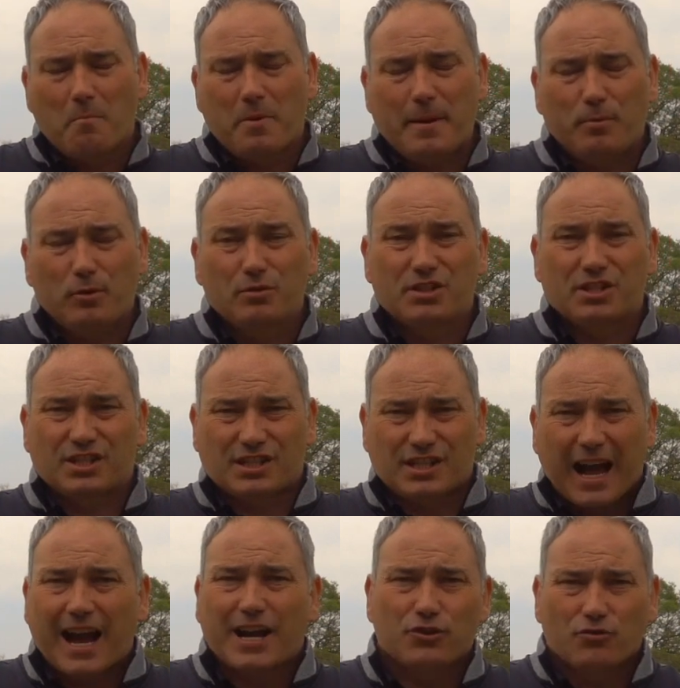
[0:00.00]
People who
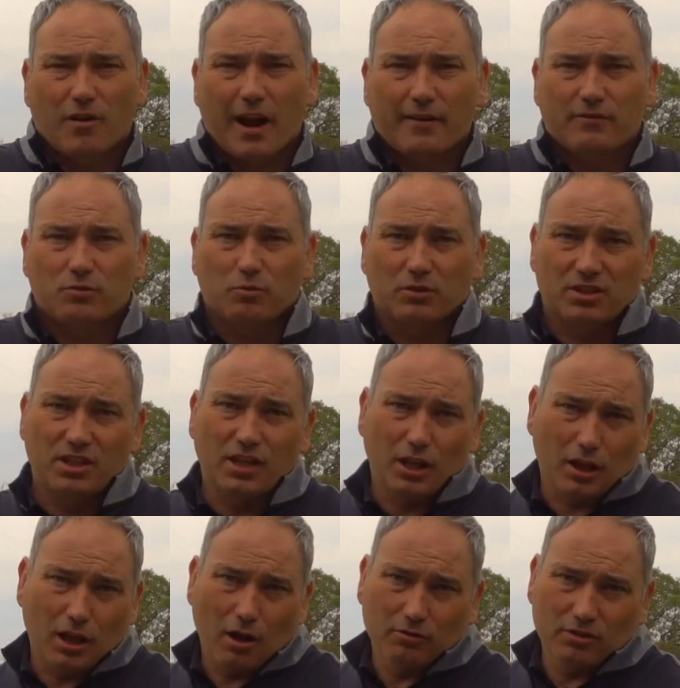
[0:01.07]
sky drives will tee
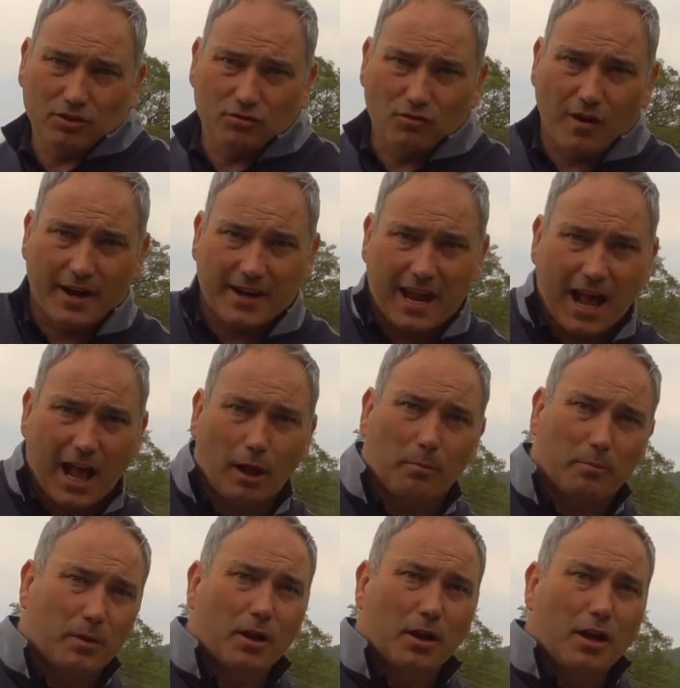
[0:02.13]
it low to try and
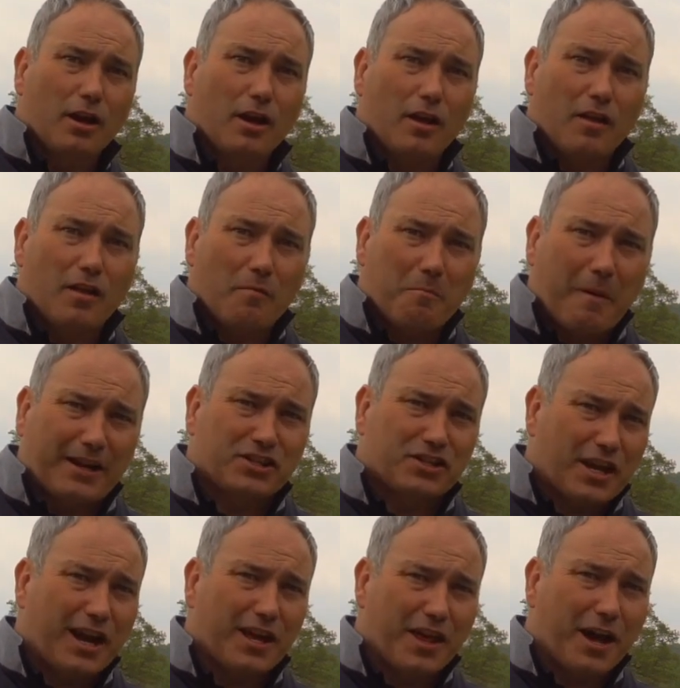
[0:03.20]
help match
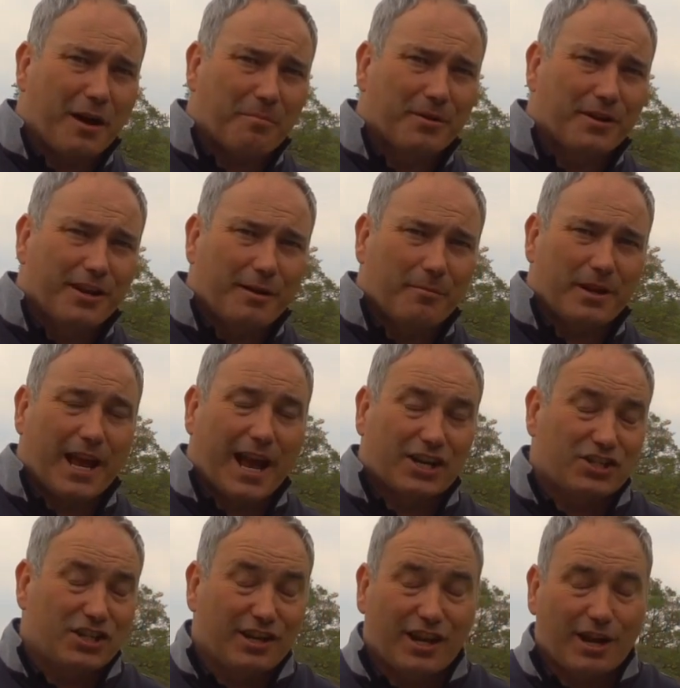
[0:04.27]
the head up. But it
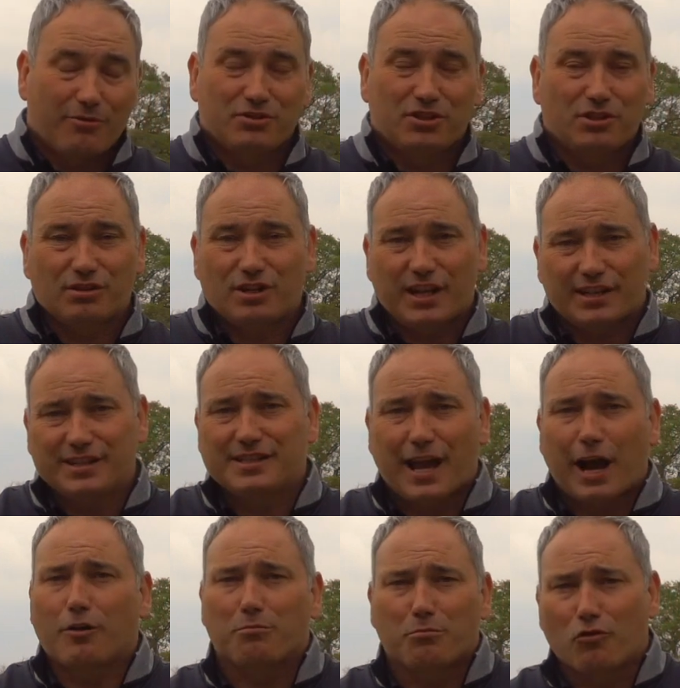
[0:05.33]
actually encourages you to hit
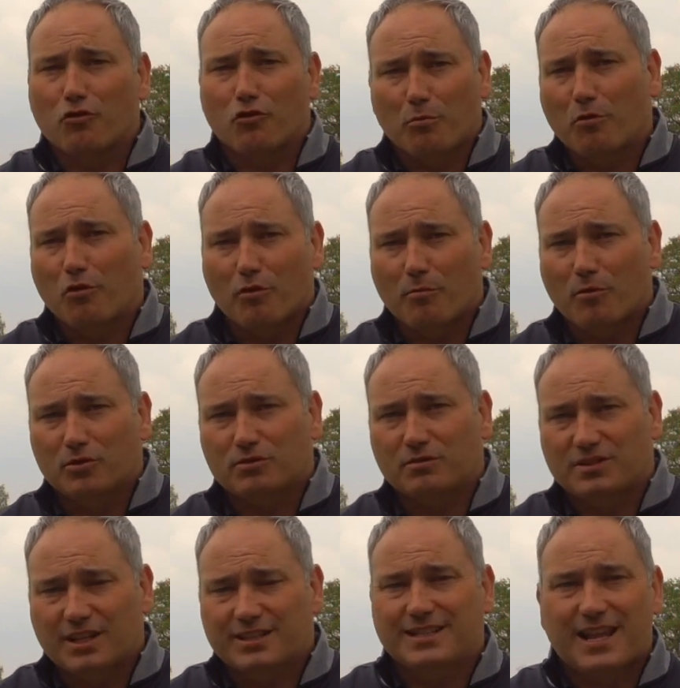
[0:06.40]
down more and more and more. So
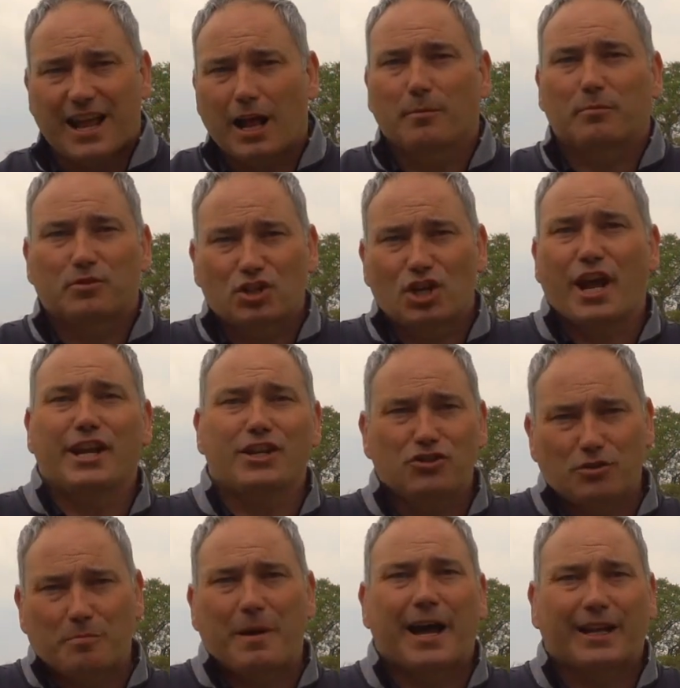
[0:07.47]
it doesn't help
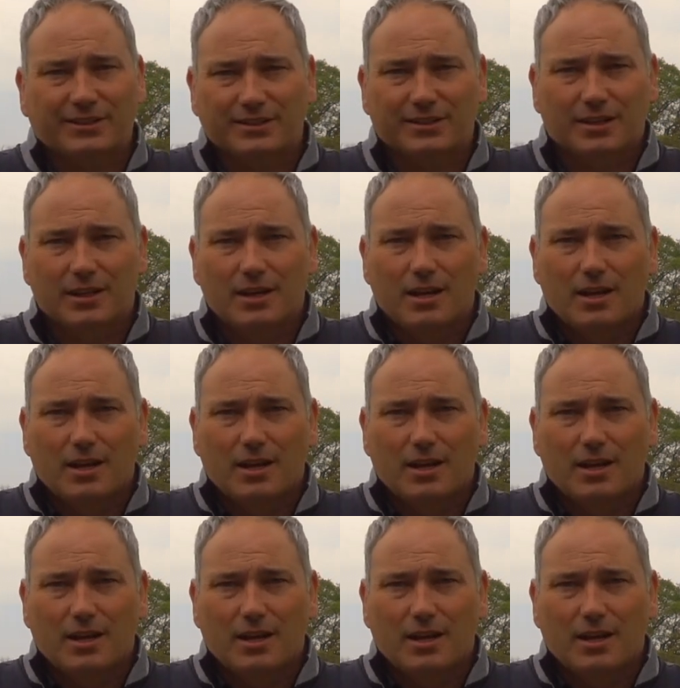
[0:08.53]
change your pattern.